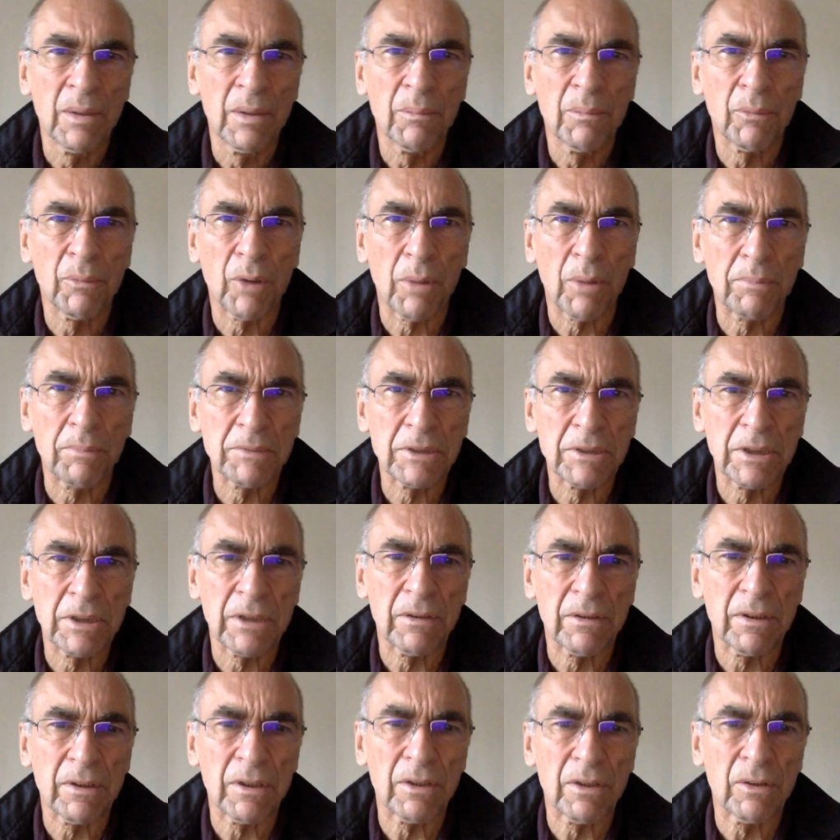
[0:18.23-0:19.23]
property
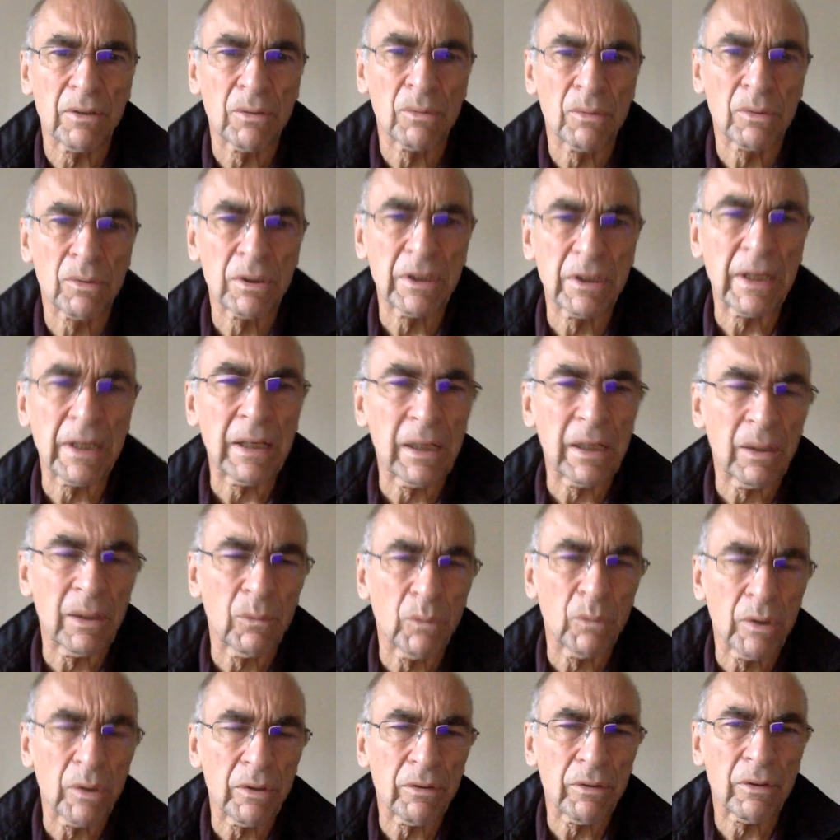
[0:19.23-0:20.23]
that you're
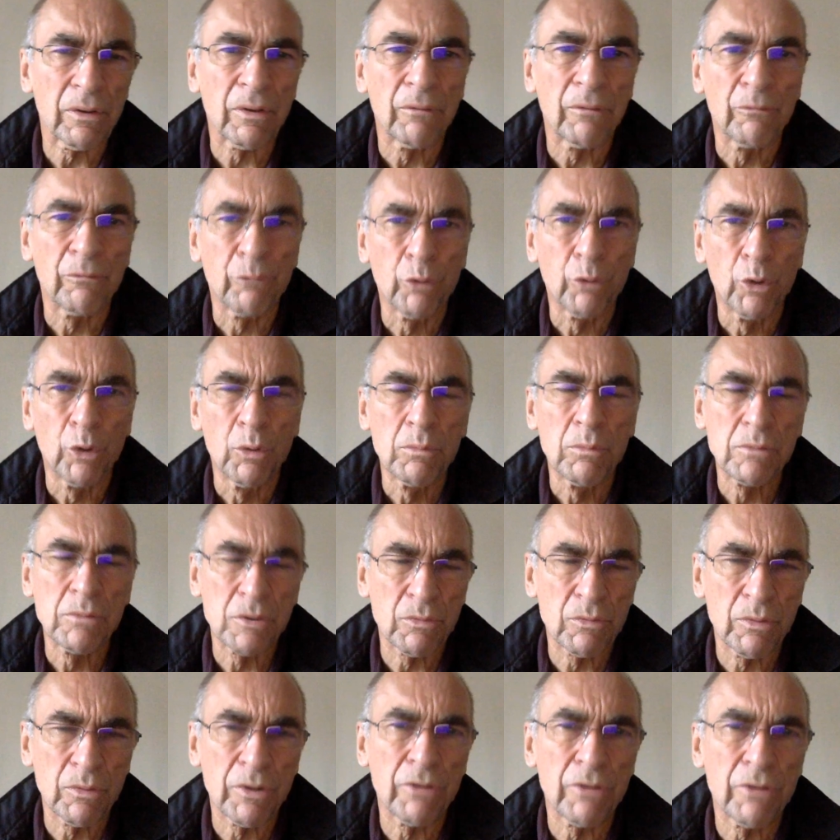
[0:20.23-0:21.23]
dealing with conforms
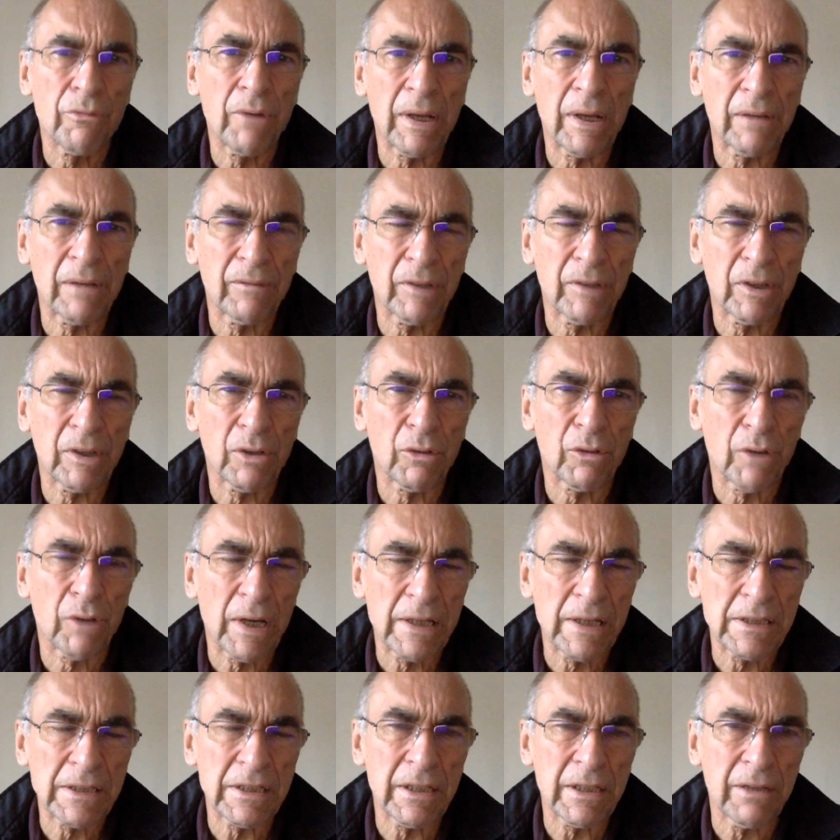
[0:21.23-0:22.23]
with the relevant
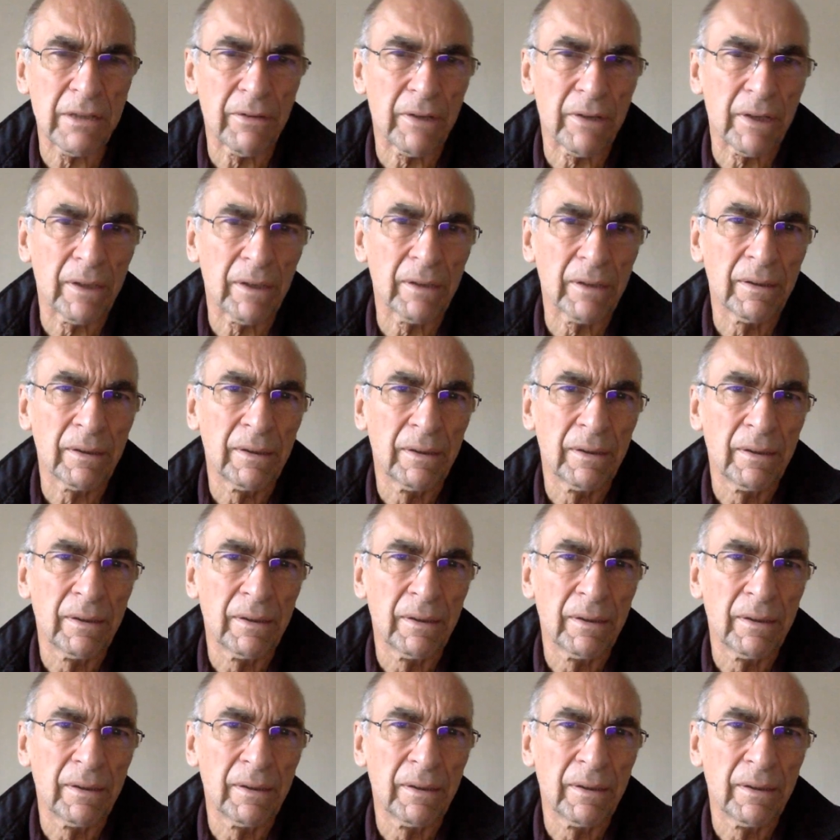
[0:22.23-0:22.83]
criteria.